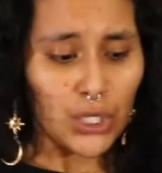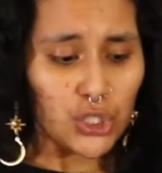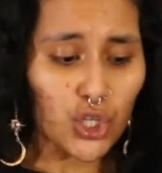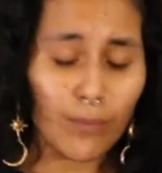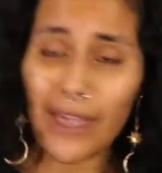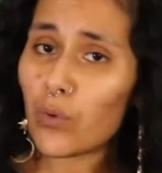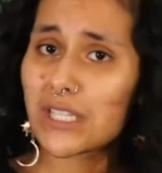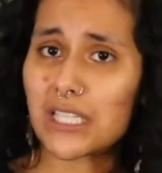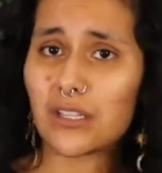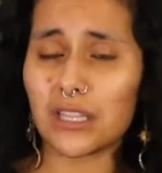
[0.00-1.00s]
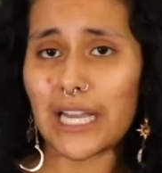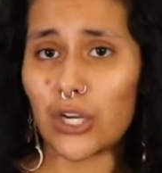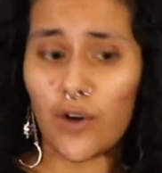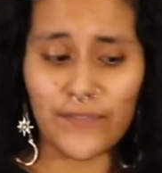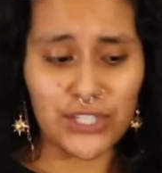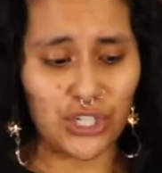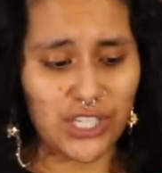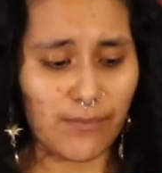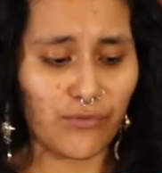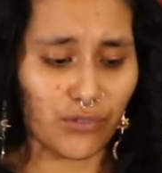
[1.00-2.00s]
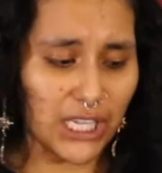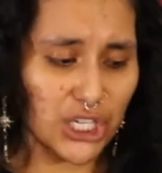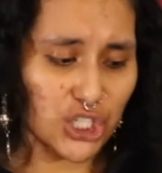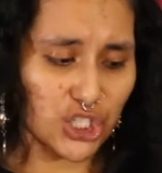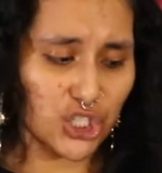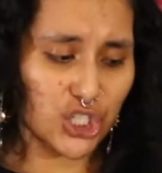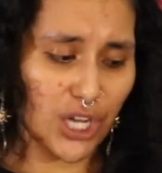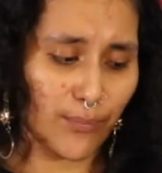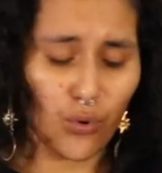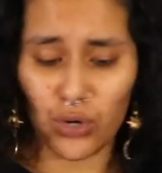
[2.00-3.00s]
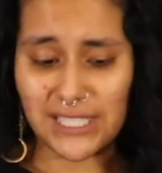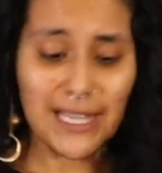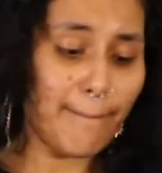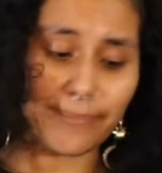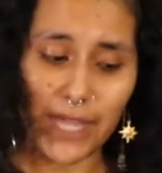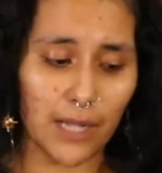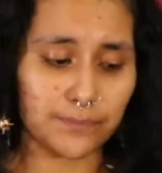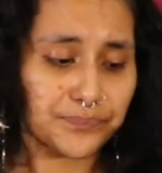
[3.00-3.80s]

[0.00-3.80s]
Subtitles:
So you may want to let go of this certain type of relationship or something